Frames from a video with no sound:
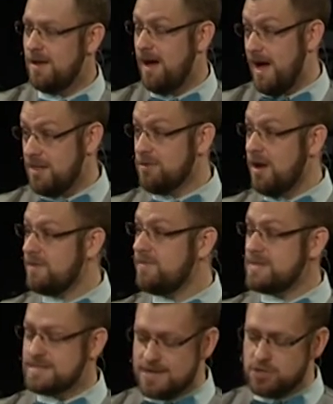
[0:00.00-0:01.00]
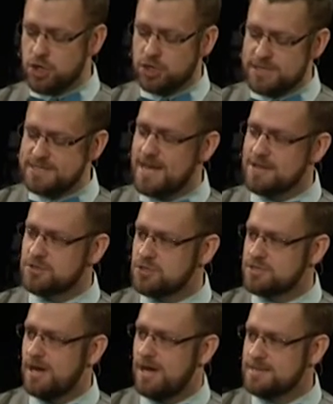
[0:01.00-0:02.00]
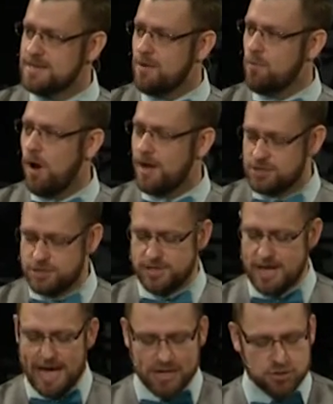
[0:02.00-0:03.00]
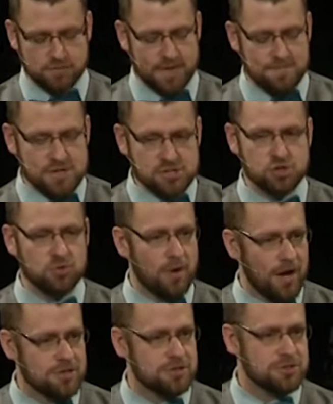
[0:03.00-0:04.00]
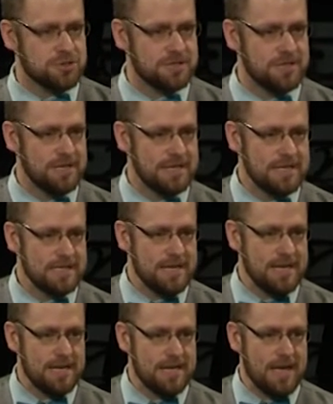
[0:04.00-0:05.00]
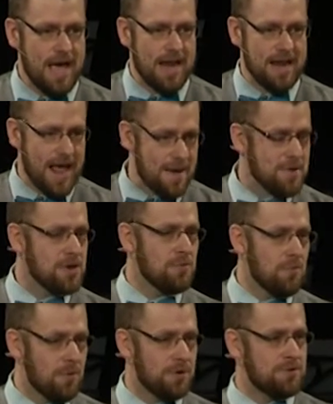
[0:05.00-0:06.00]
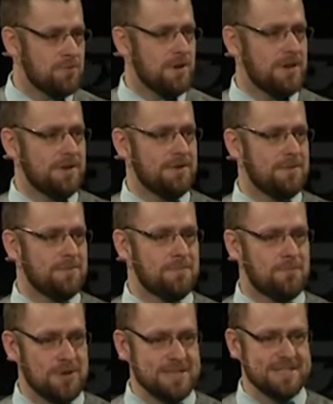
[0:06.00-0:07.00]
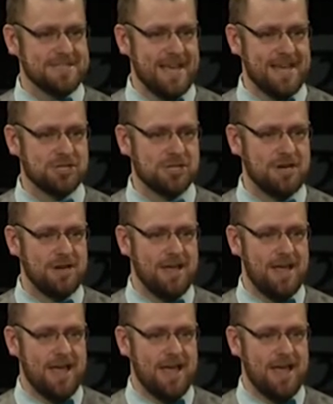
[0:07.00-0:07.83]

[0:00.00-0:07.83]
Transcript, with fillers: I thought of this. I took this exercise. I watched actually Mr. Rogers at an Emmy Award winning presentation.